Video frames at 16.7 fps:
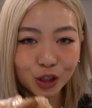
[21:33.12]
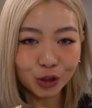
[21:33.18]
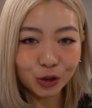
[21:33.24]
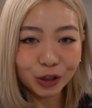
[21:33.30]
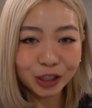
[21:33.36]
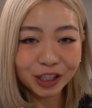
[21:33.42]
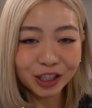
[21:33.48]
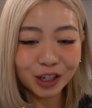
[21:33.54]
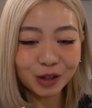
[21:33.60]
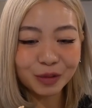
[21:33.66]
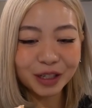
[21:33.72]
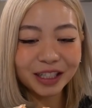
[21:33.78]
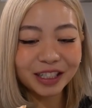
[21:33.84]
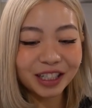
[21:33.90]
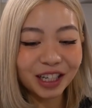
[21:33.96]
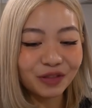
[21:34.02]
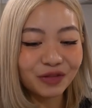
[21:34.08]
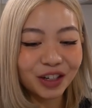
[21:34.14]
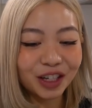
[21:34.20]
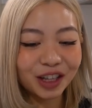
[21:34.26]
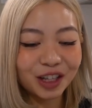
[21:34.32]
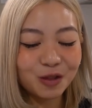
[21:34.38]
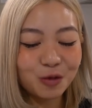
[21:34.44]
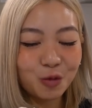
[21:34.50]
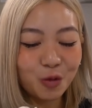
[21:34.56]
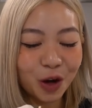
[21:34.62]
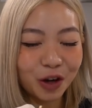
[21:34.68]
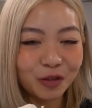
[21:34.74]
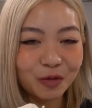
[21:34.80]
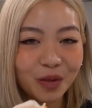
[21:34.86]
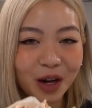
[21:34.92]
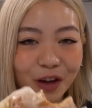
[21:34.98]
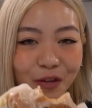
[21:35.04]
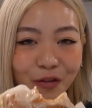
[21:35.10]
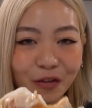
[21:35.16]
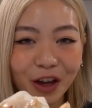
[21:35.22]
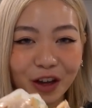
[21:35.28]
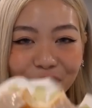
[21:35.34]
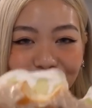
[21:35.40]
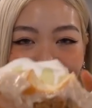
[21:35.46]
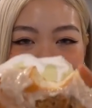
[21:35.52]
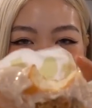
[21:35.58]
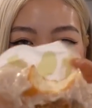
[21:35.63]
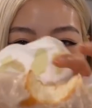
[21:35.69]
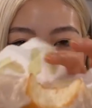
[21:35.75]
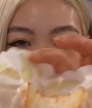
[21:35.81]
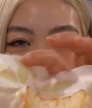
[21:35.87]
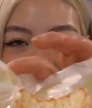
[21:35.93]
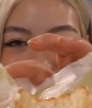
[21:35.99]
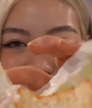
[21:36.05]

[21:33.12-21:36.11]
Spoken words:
Shortstop is definitely one of my favorite donut